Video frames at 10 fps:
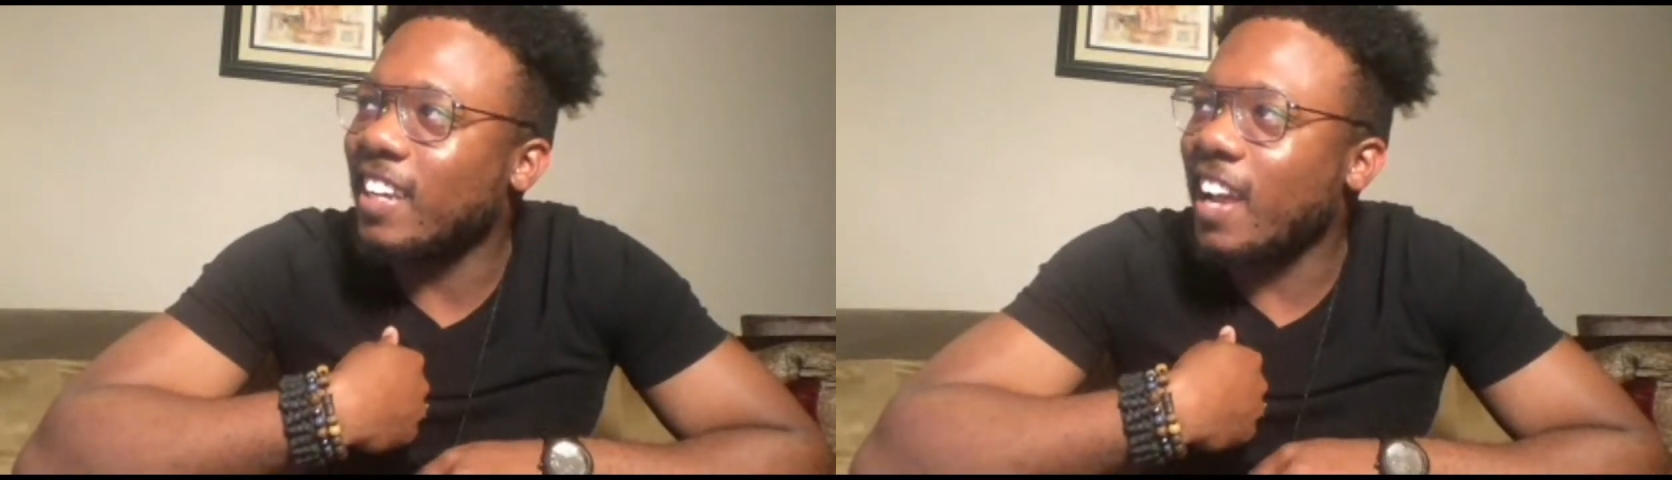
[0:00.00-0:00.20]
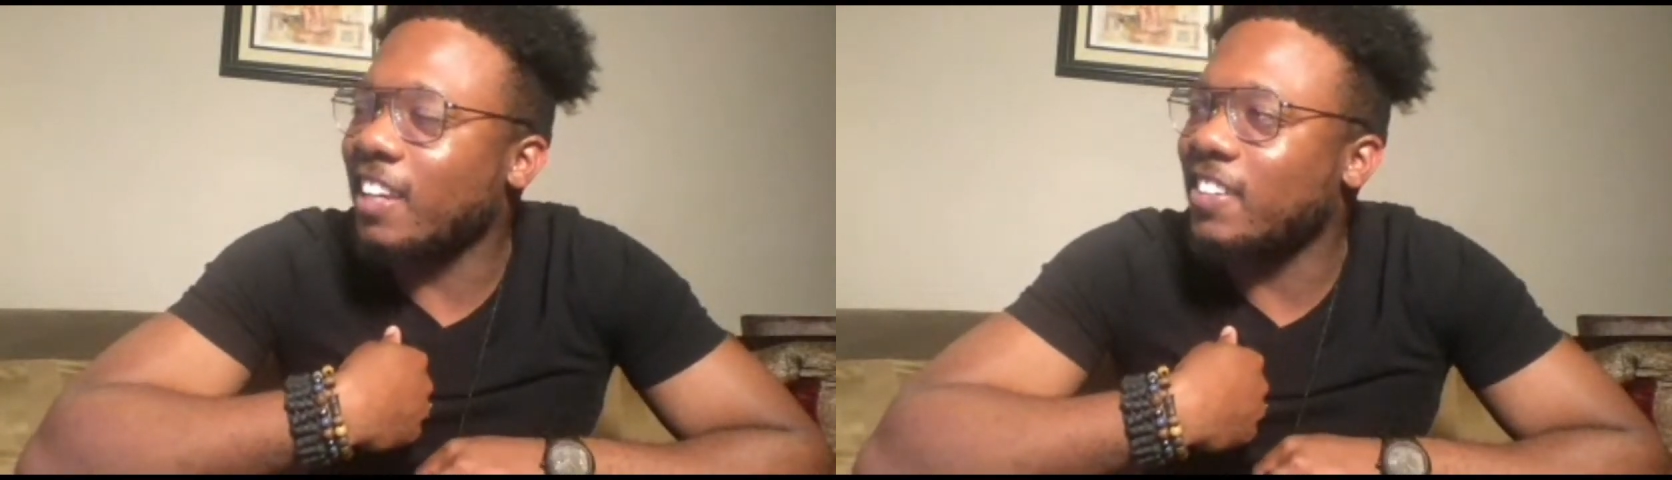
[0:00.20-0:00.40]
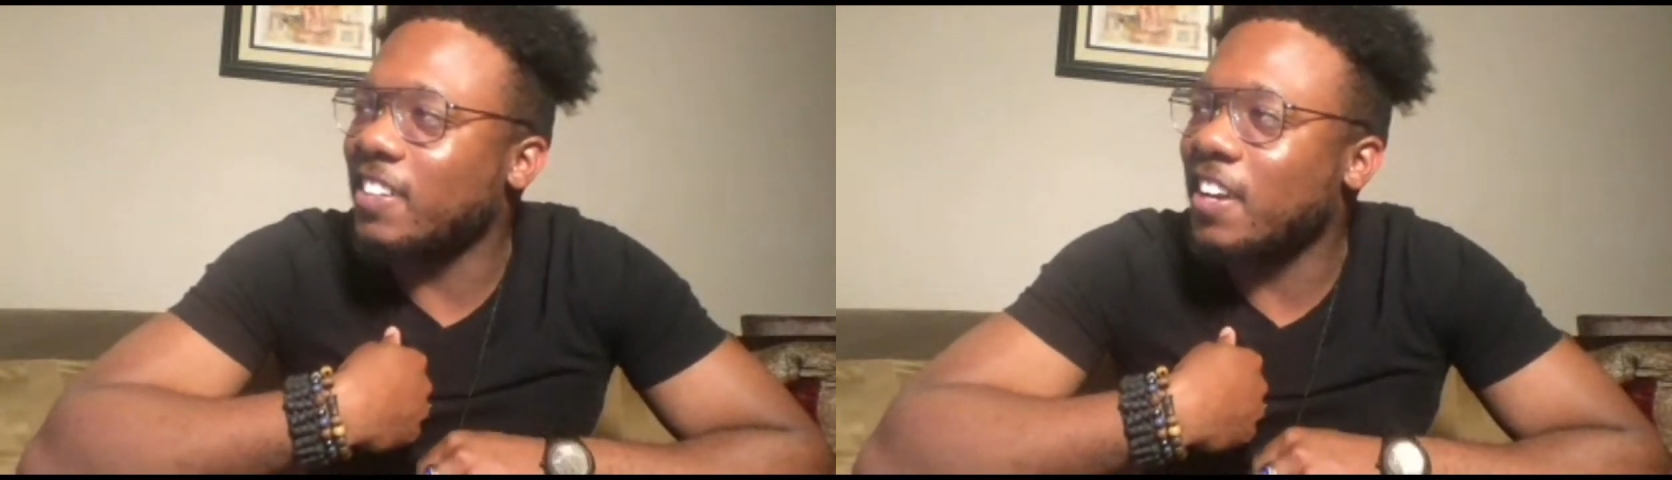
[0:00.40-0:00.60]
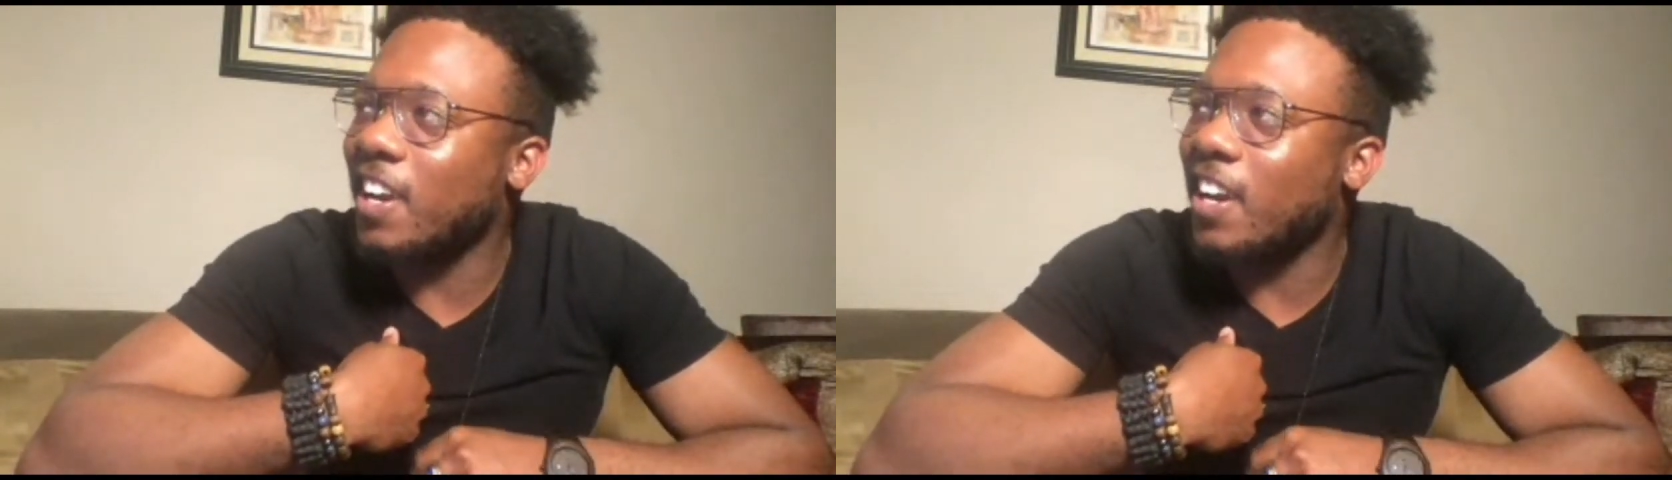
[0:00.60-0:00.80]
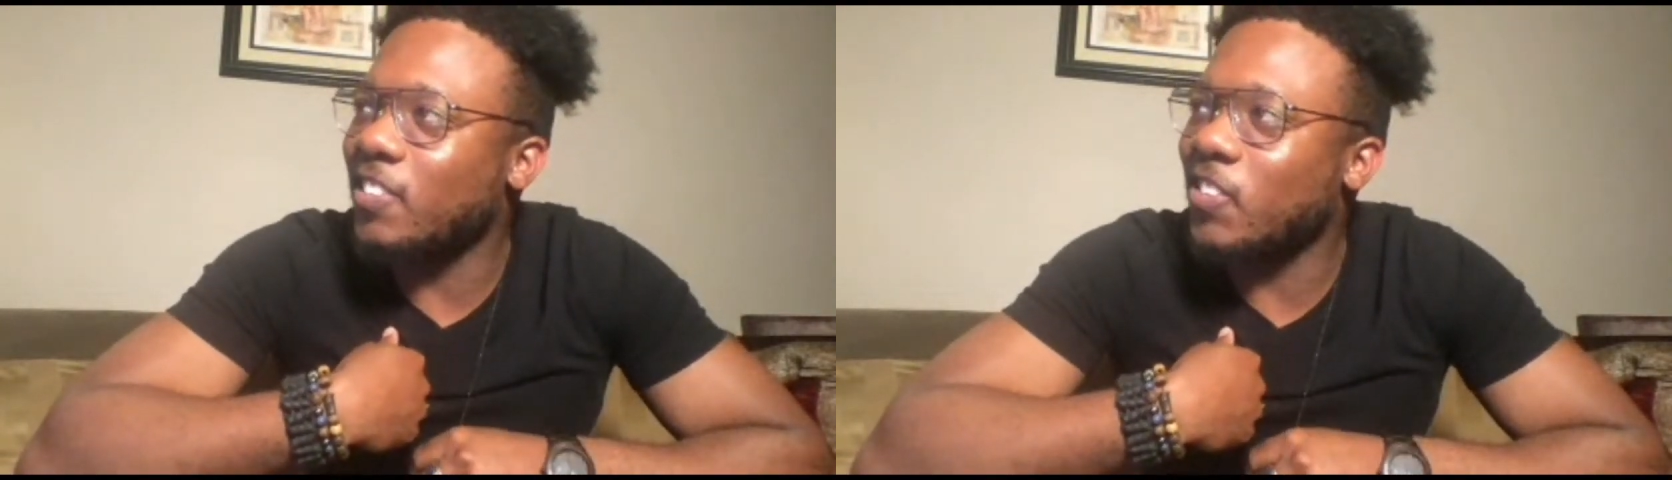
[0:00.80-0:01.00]
like actually
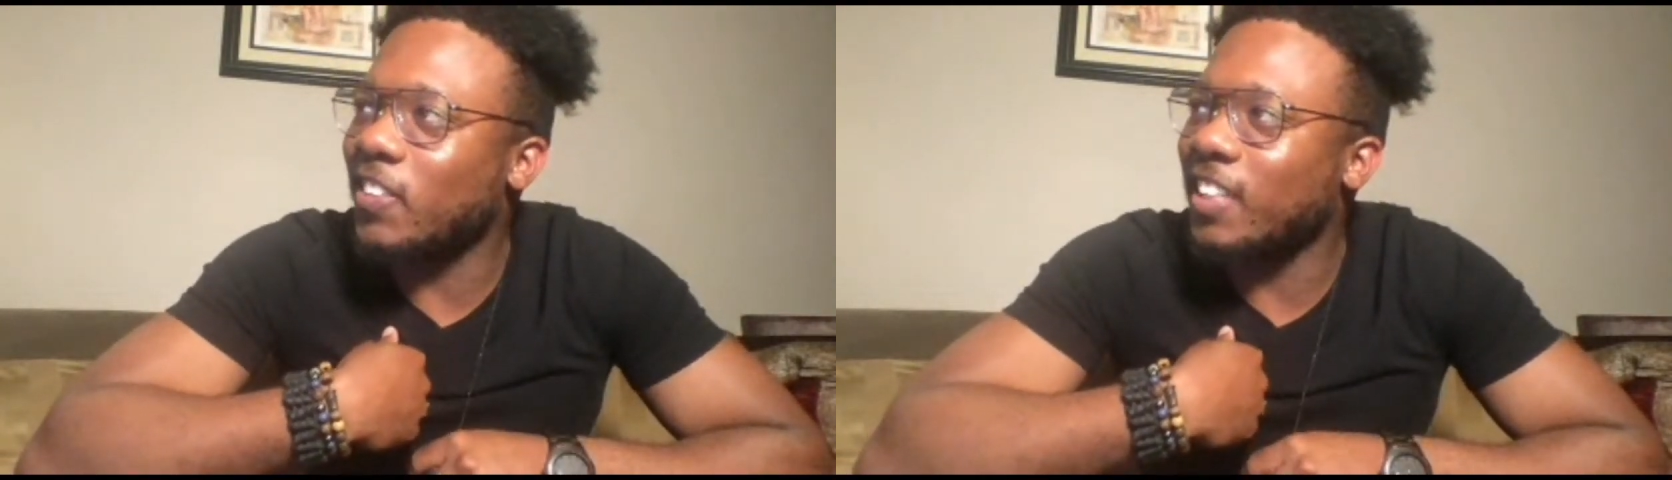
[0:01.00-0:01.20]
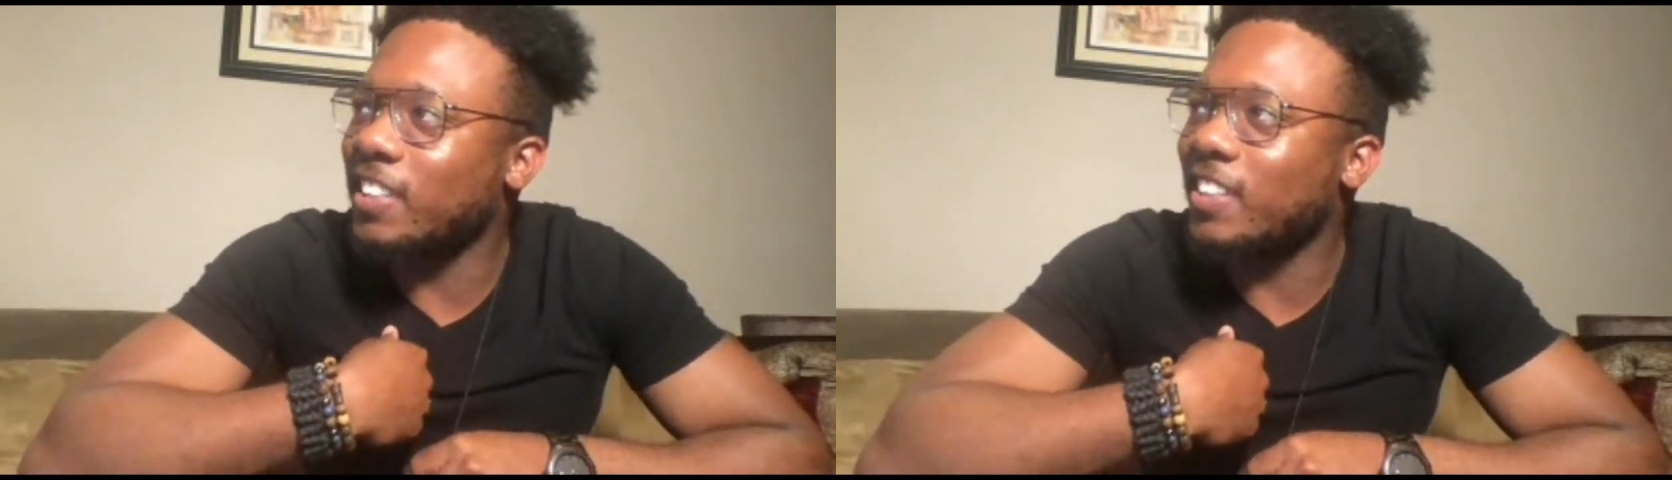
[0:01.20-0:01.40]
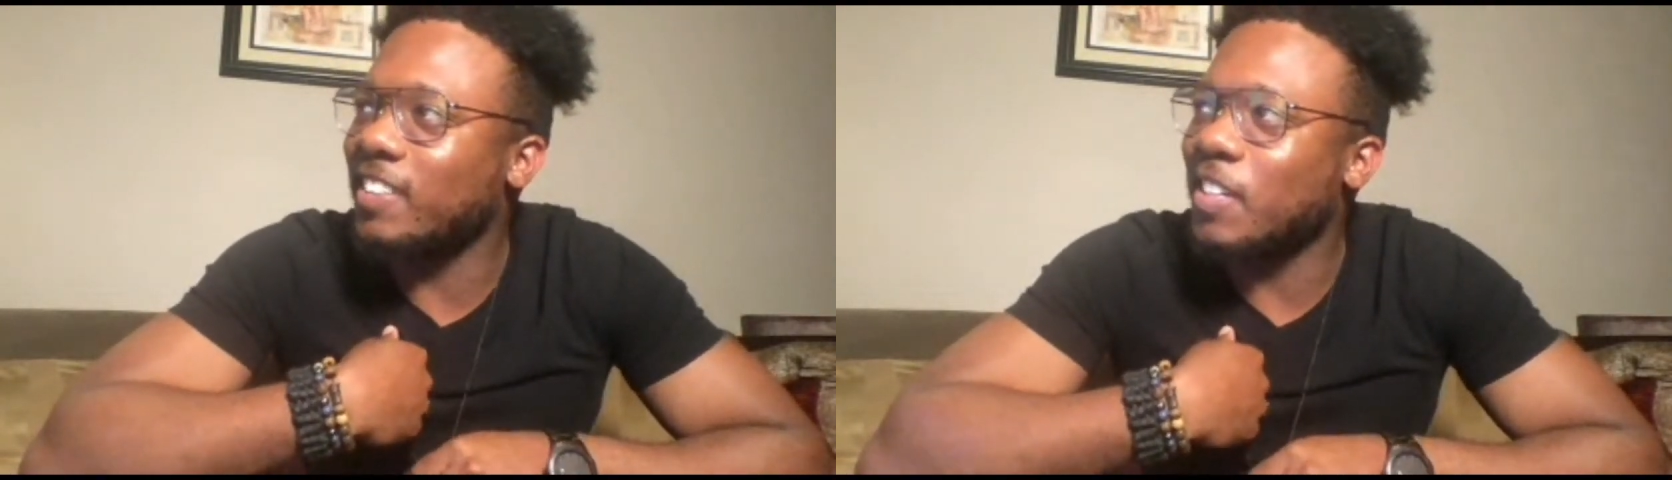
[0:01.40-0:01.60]
cares for relationships.